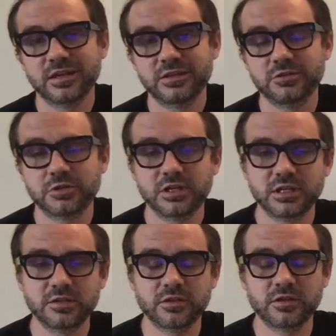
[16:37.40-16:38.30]
You're
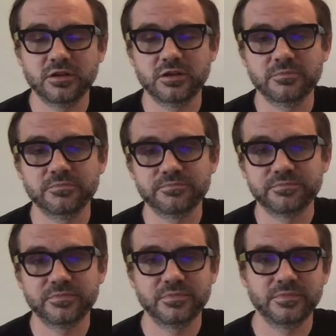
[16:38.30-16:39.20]
getting, um,
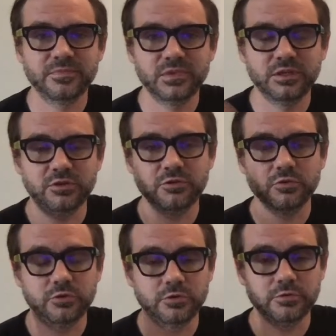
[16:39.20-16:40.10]
you know, you're,
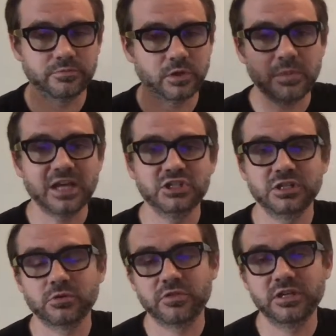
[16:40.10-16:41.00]
you're
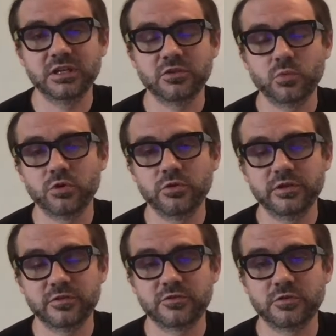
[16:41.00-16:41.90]
imagining or thinking the world
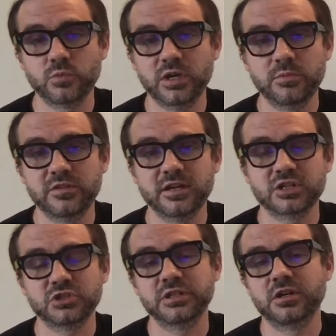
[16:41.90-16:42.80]
is a certain way, but it's
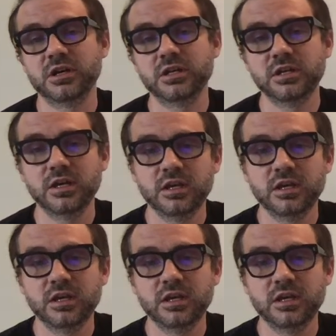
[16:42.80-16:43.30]
actually not.